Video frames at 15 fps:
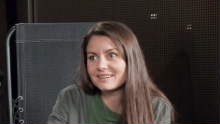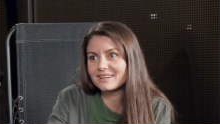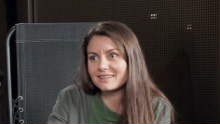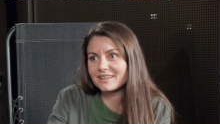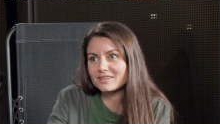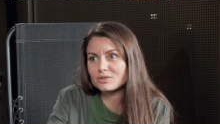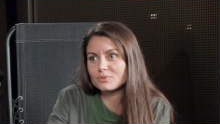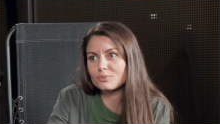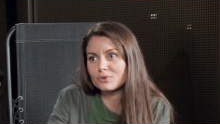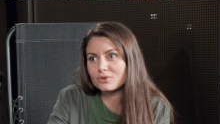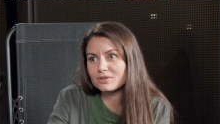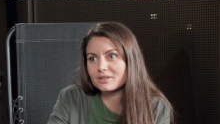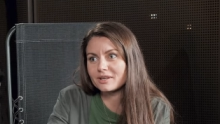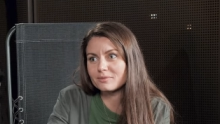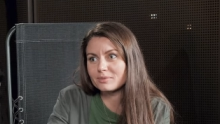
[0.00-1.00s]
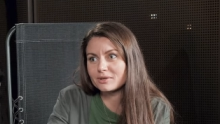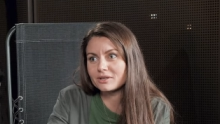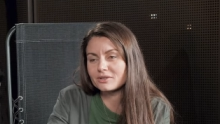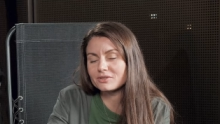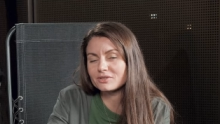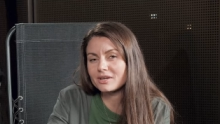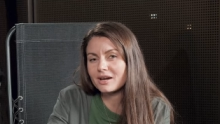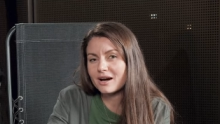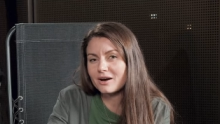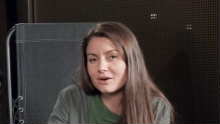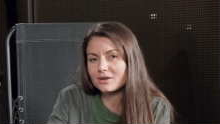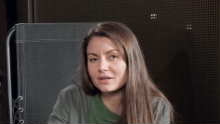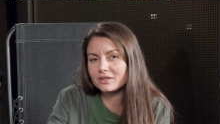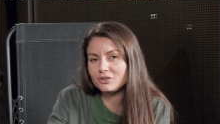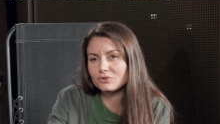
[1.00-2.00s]
And I support that, because
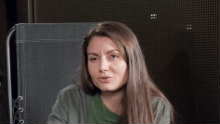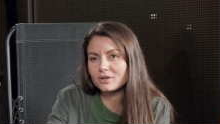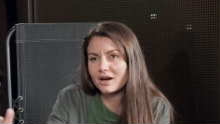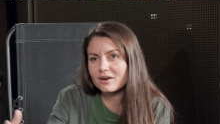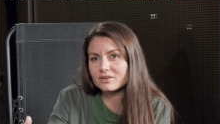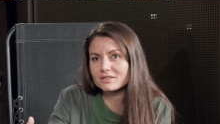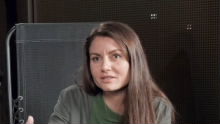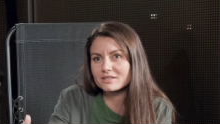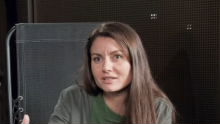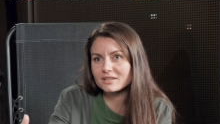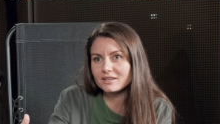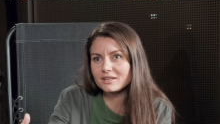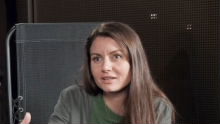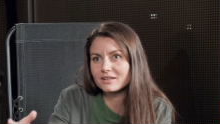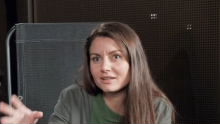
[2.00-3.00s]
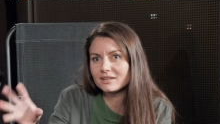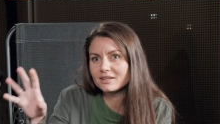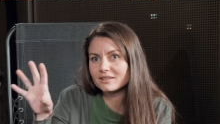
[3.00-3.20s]
how can you guarantee